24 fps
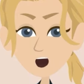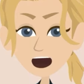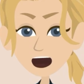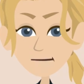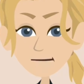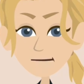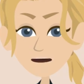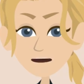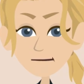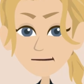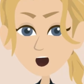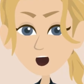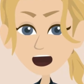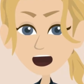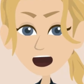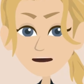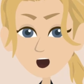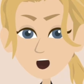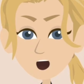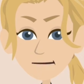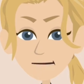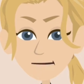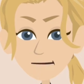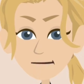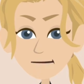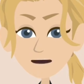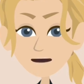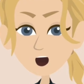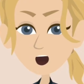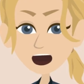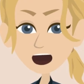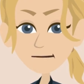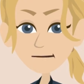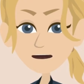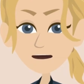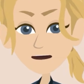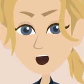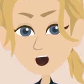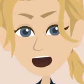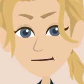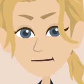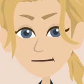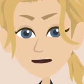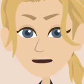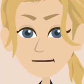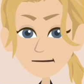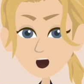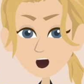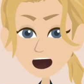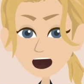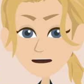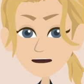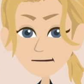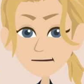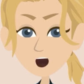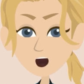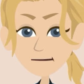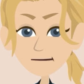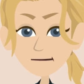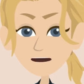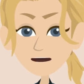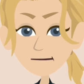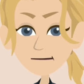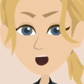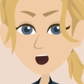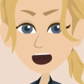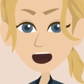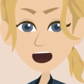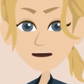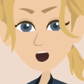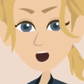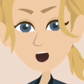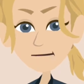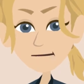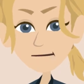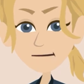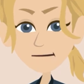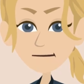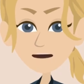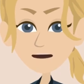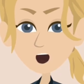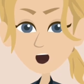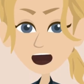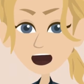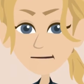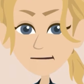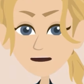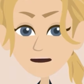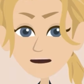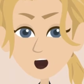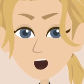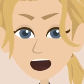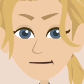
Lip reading: Let's take a quick look inside to see what this actually looks like.